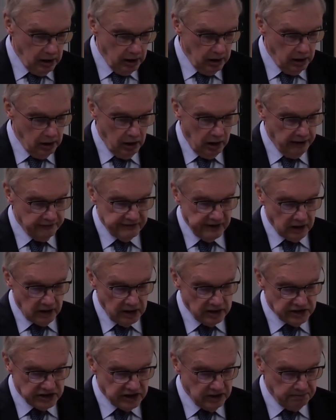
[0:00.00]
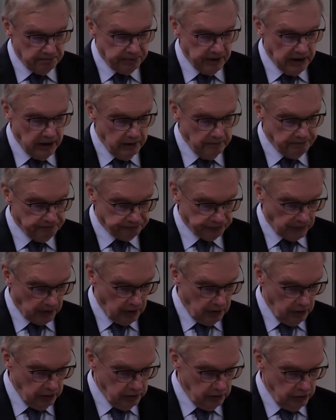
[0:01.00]
uh, I think it's simply
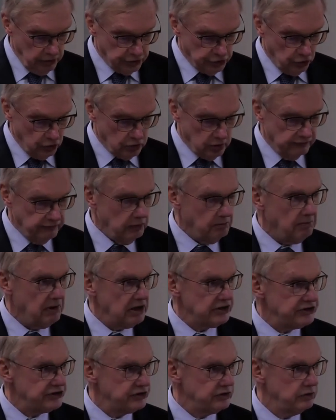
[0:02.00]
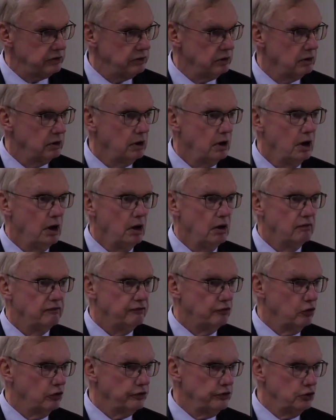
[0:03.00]
a, a, sort of a must
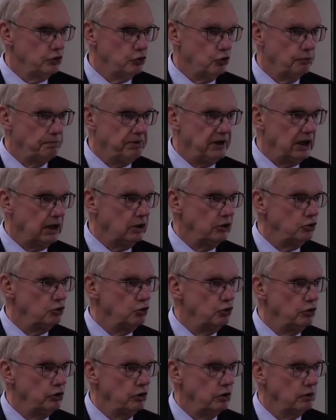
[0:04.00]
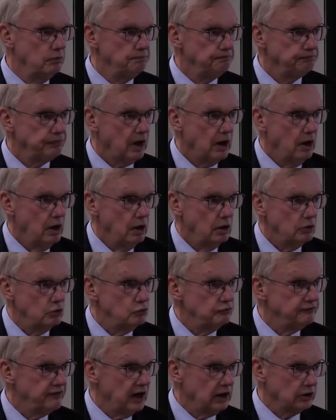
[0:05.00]
for the European Union
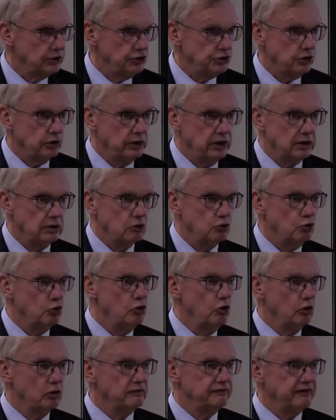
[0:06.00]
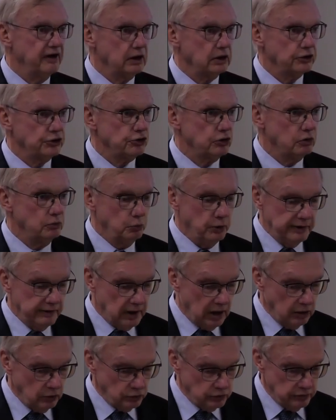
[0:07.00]
to function. It could not function
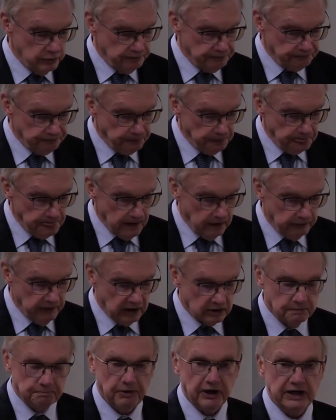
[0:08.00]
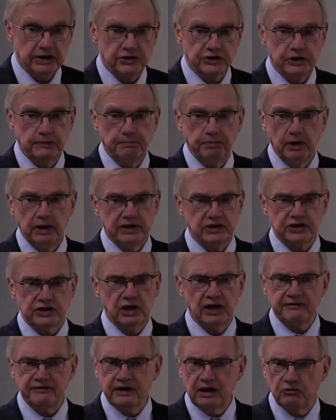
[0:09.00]
without that principle. It's
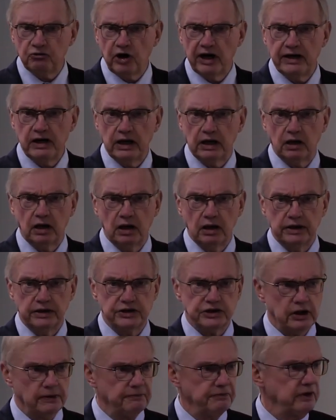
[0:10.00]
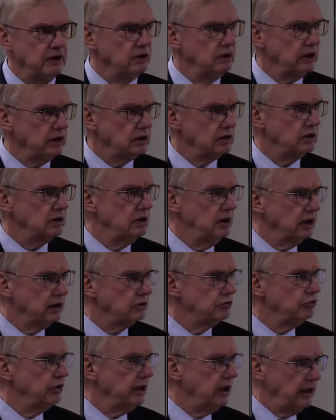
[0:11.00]
nothing radical. It's something that, that
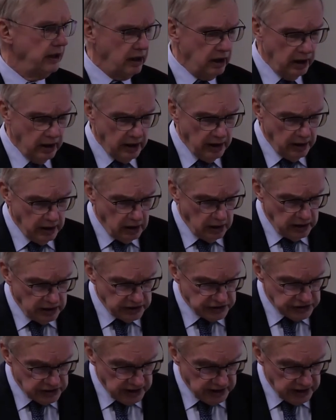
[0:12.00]
really is